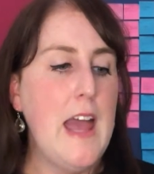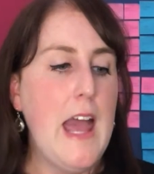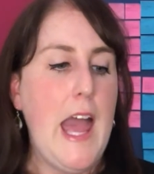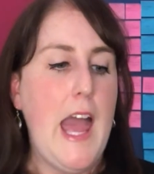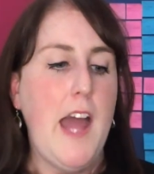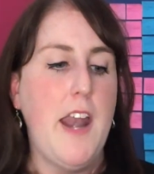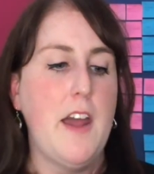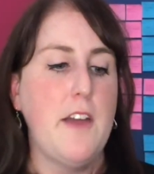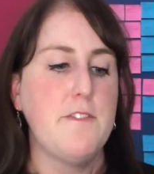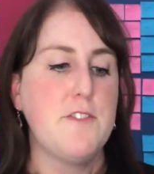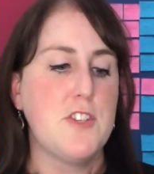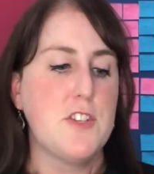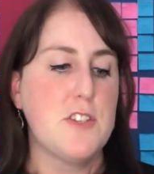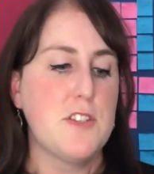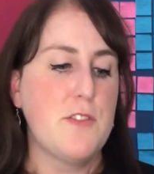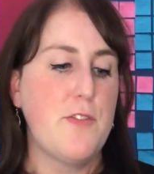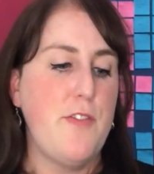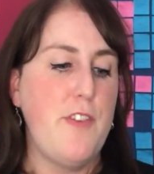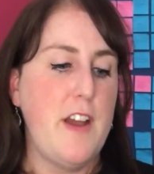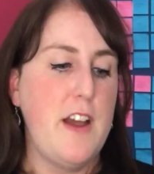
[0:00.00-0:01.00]
And I've
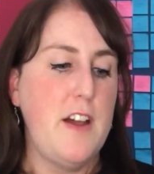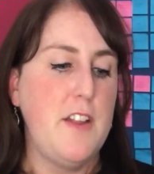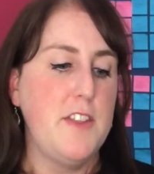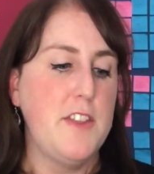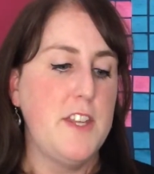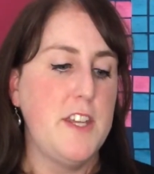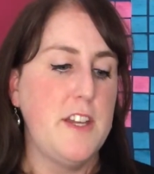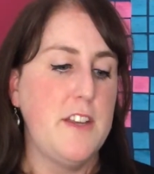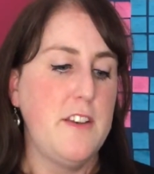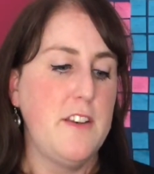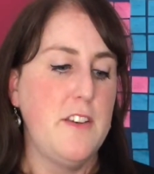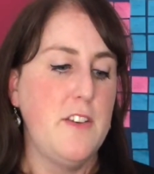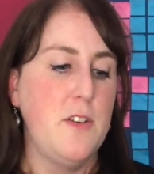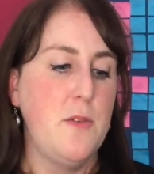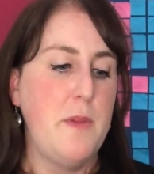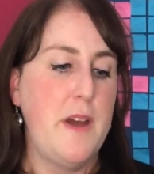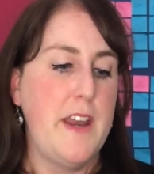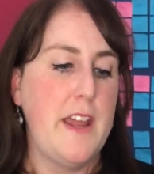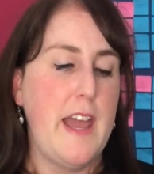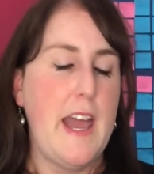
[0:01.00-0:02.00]
just found that no
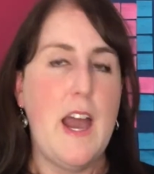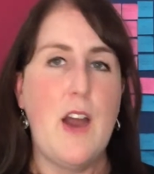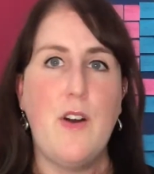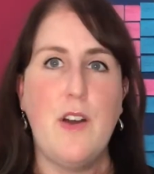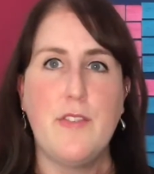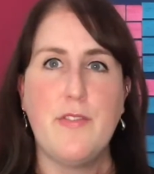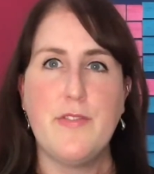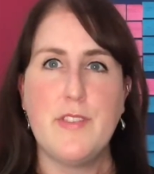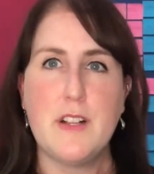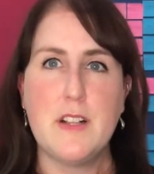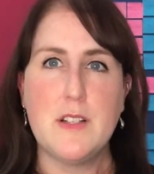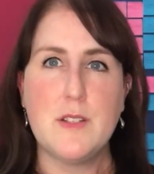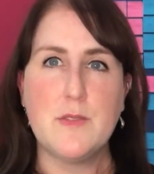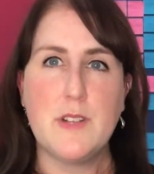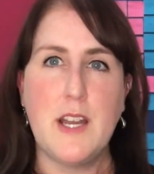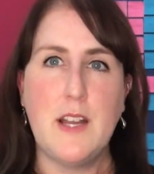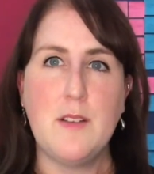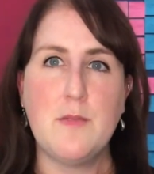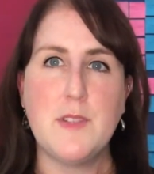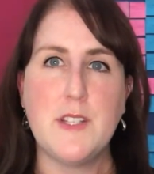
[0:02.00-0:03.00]
matter how I fiddle
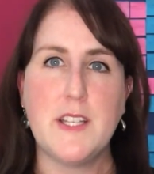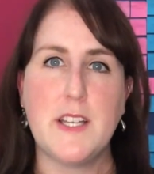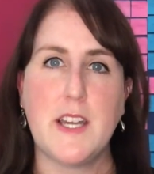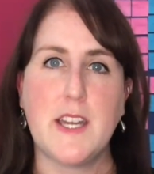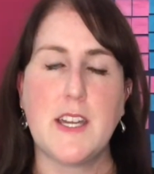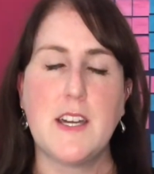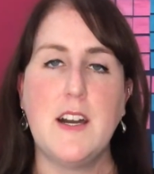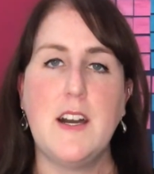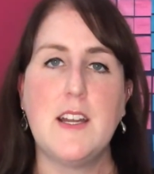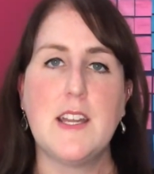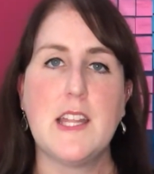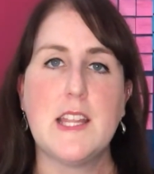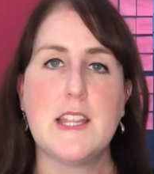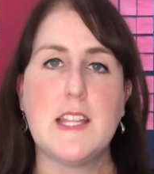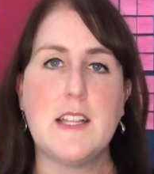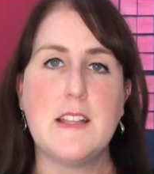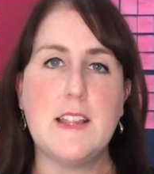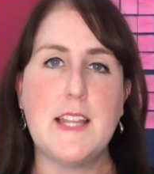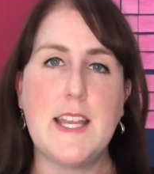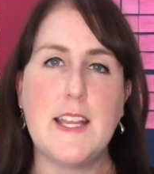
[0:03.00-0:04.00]
around with it, I can't get
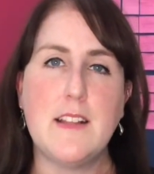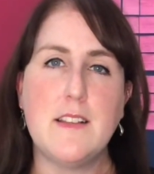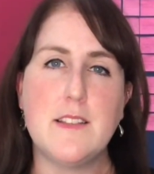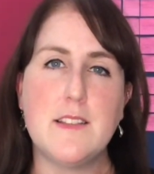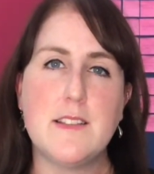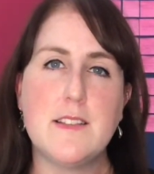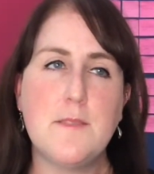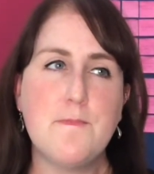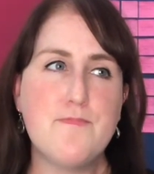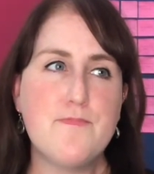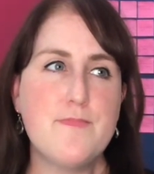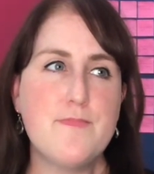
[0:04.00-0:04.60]
the lens